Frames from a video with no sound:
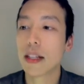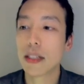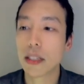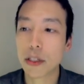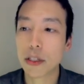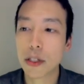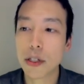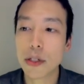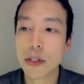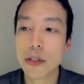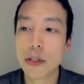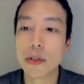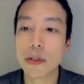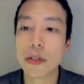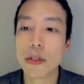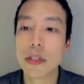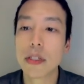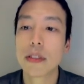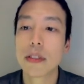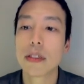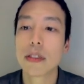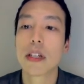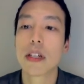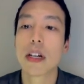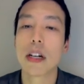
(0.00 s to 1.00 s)
A
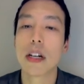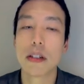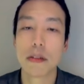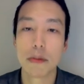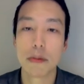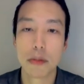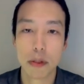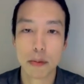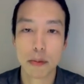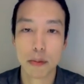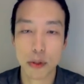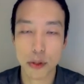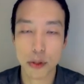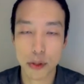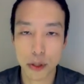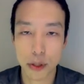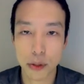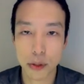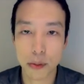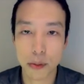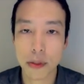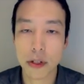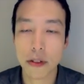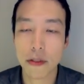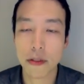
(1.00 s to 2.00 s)
lacune of
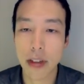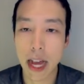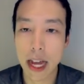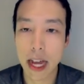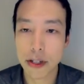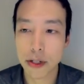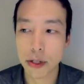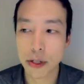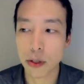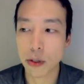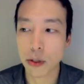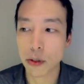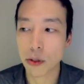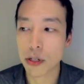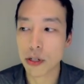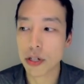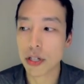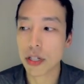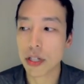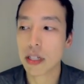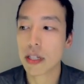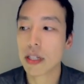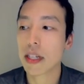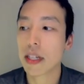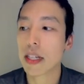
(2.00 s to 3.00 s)
presumed vascular
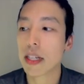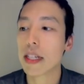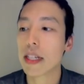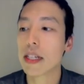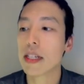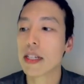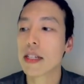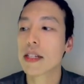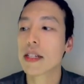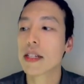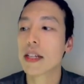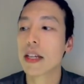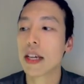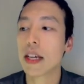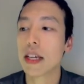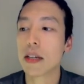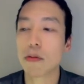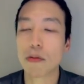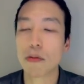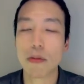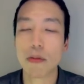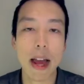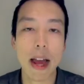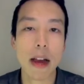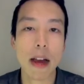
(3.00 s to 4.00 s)
origin is a
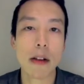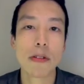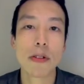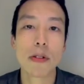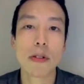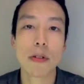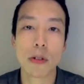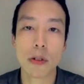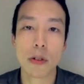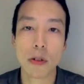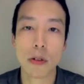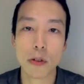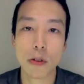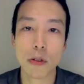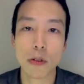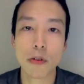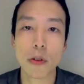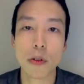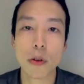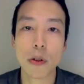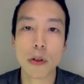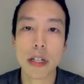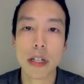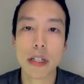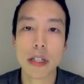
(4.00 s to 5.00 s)
round or
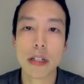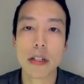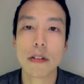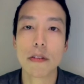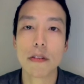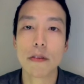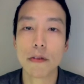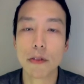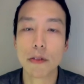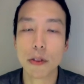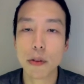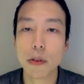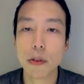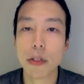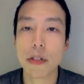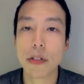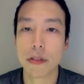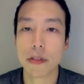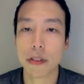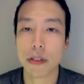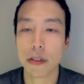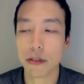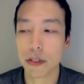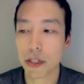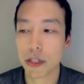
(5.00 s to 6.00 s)
ovoid
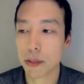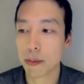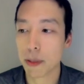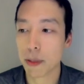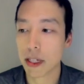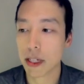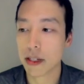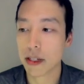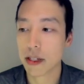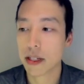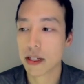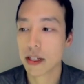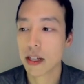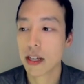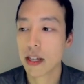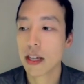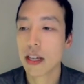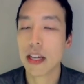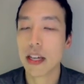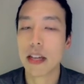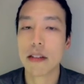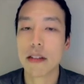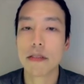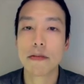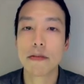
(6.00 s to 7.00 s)
fluid-filled space.
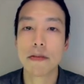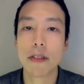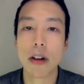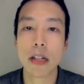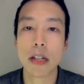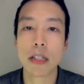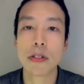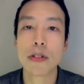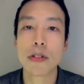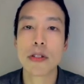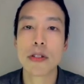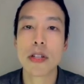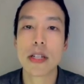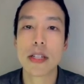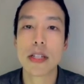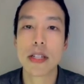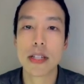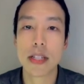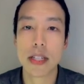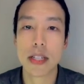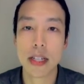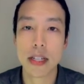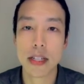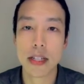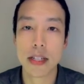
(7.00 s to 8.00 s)
It follows
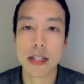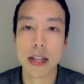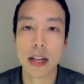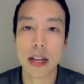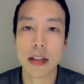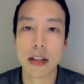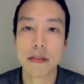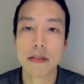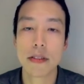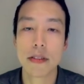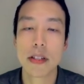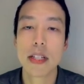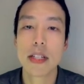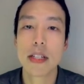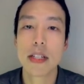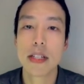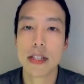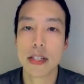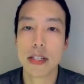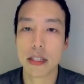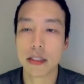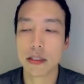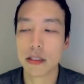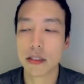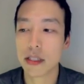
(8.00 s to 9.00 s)
CSF
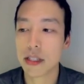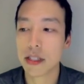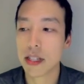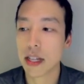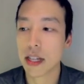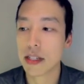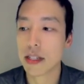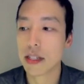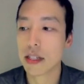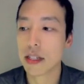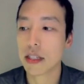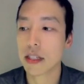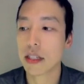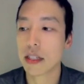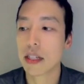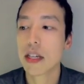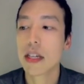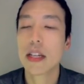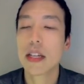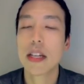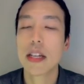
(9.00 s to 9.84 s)
signal intensity.